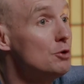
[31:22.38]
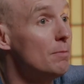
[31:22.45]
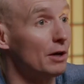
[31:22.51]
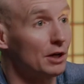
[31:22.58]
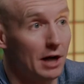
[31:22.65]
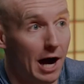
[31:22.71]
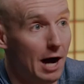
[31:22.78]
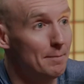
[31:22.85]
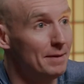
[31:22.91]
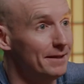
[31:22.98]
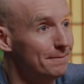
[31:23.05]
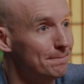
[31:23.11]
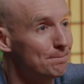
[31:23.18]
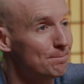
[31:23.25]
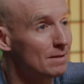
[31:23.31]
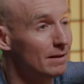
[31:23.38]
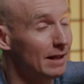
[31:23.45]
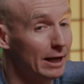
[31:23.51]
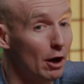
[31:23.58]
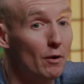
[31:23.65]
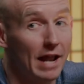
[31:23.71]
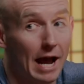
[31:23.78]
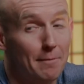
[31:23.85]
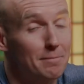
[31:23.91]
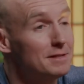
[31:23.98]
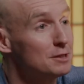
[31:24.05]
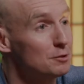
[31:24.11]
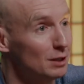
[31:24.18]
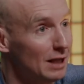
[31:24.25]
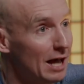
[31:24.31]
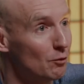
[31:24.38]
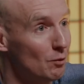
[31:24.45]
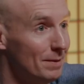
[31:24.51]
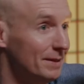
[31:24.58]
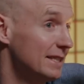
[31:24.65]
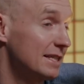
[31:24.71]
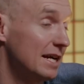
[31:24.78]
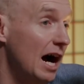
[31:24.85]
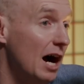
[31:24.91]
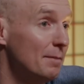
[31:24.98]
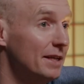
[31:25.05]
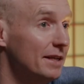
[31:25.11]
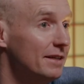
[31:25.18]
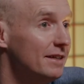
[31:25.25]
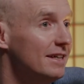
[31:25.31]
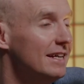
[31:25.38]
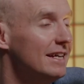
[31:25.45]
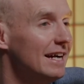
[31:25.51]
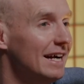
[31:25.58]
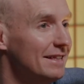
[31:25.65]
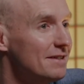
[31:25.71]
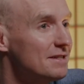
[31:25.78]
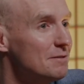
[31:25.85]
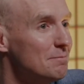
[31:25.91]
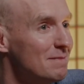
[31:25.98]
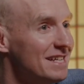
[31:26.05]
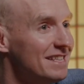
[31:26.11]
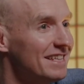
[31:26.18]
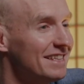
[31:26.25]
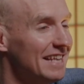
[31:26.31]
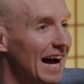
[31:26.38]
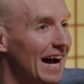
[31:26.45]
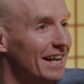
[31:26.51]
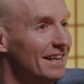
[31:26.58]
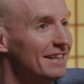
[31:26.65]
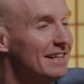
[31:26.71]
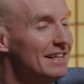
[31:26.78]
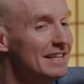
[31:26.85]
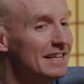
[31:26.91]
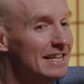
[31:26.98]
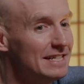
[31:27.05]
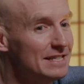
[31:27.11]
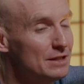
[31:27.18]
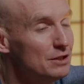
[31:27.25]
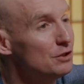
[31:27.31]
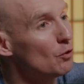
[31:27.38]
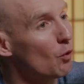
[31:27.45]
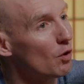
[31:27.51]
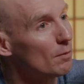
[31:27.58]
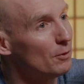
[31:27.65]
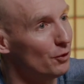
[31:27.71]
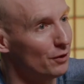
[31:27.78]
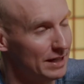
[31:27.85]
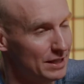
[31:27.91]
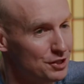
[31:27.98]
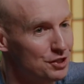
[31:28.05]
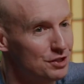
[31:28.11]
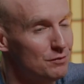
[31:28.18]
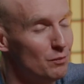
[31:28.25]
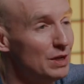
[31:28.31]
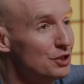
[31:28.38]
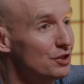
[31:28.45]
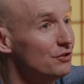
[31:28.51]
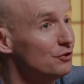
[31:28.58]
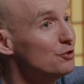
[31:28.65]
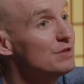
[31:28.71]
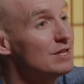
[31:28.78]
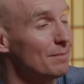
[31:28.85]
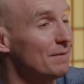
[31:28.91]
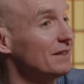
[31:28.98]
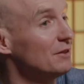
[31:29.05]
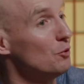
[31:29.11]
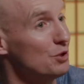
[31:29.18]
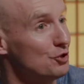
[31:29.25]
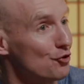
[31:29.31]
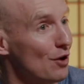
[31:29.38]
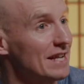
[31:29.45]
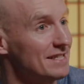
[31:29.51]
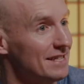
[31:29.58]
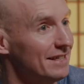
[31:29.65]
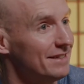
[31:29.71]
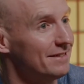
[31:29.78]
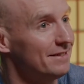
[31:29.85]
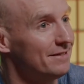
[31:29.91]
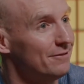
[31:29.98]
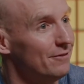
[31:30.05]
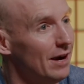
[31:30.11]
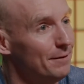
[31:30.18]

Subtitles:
super common, like, oh, it happens to a lot of women. It's common. It doesn't mean that that is normal and we shouldn't do something to address it. Right.